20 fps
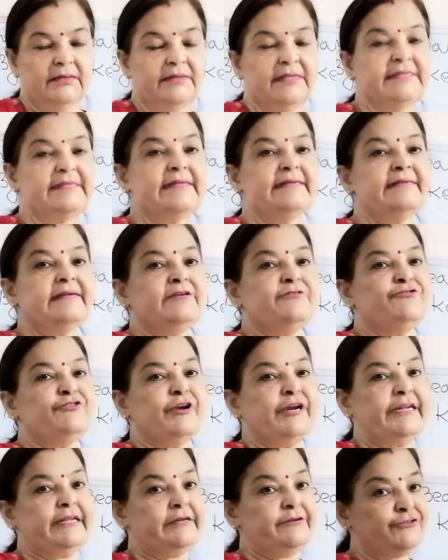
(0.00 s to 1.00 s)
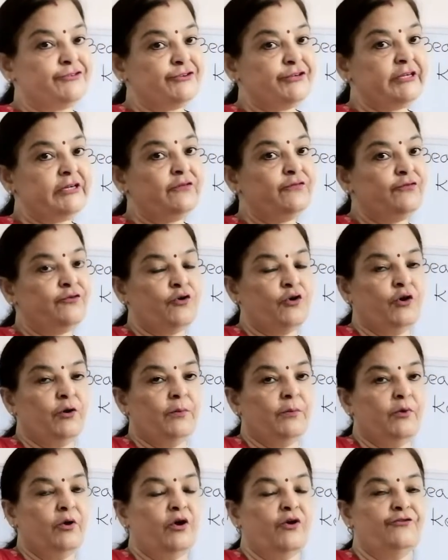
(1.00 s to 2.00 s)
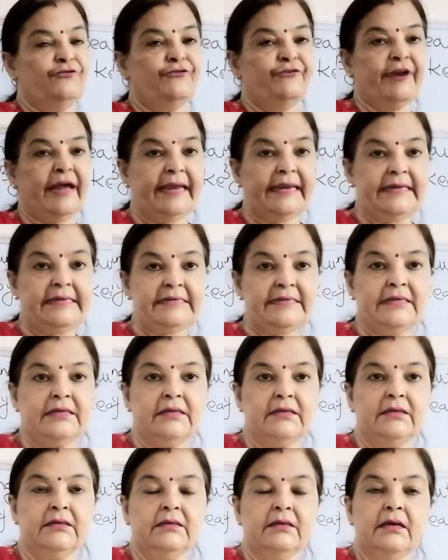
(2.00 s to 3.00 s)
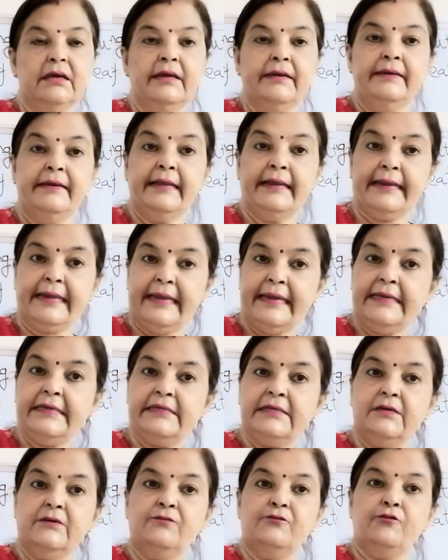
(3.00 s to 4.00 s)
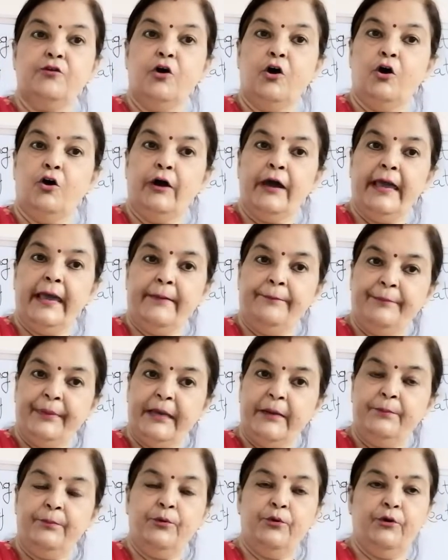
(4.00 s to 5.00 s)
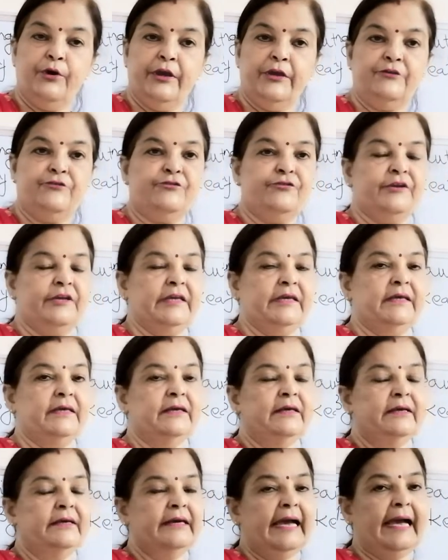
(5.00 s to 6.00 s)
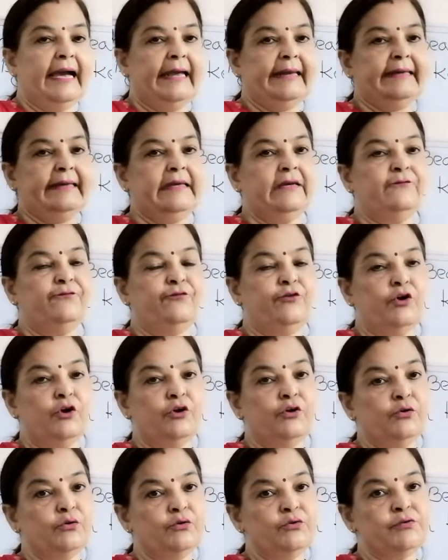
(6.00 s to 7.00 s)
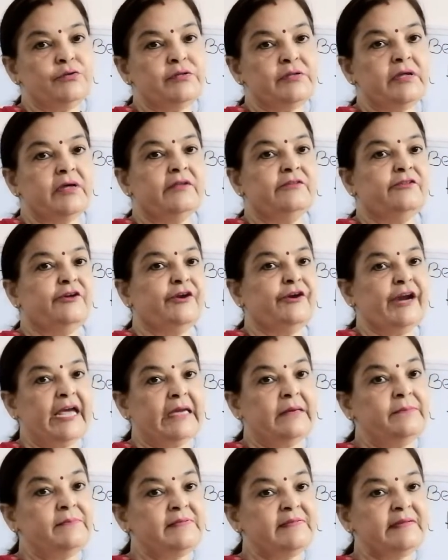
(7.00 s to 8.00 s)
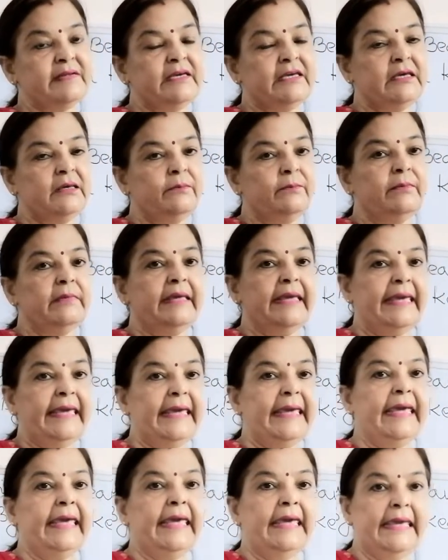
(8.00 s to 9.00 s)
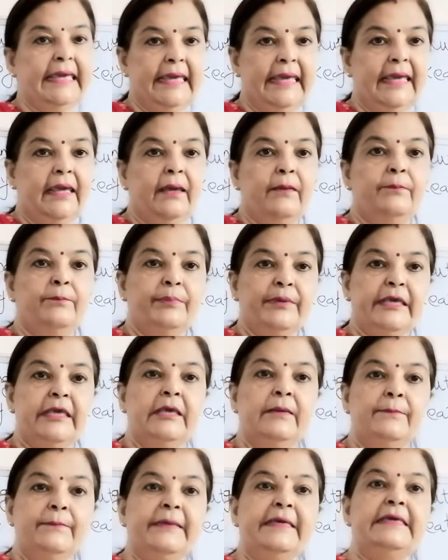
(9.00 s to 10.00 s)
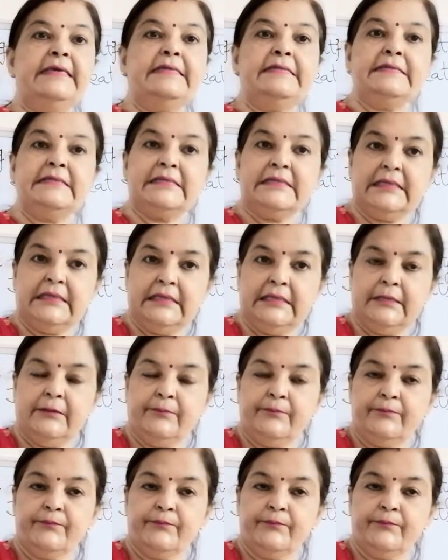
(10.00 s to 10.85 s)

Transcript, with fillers: This is a traditional form of writing narrative or epic poetry and it follows the rhyme scheme AABBC.